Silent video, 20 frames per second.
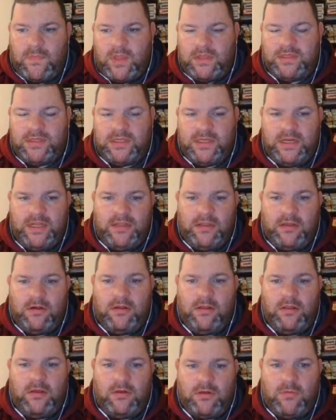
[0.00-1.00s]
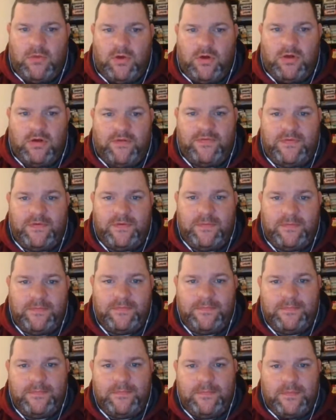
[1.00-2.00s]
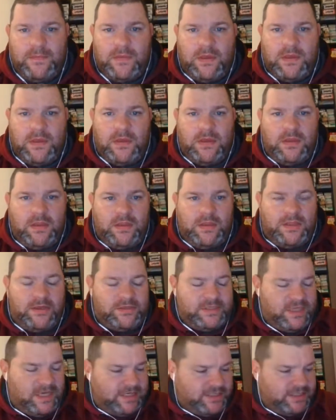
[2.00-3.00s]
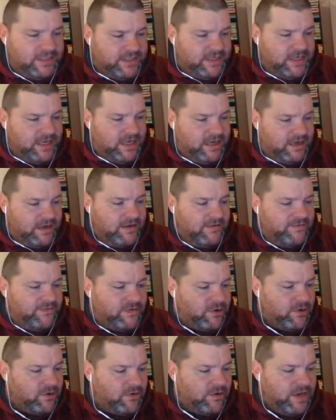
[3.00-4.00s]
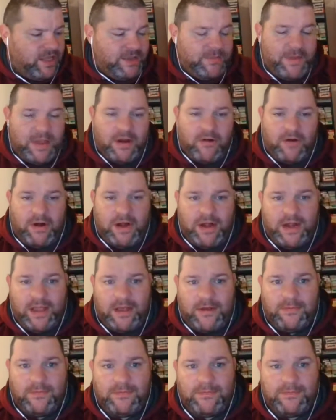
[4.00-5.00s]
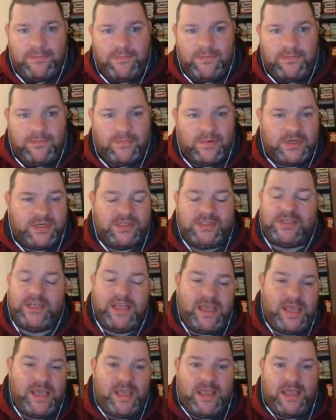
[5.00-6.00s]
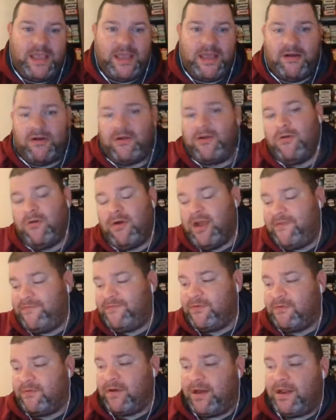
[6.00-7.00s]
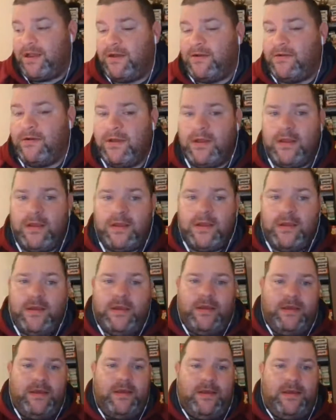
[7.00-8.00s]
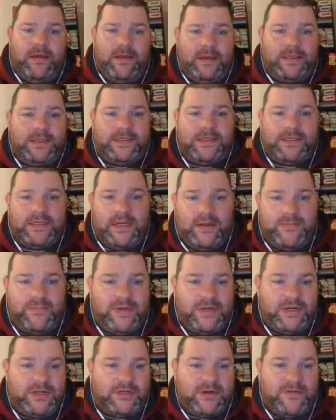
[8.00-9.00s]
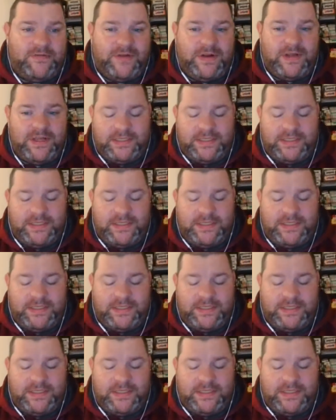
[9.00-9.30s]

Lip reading: It's a neat little locomotive. There's actually a photo on eBay right now, which I can't get or go after right now. It's a picture of it.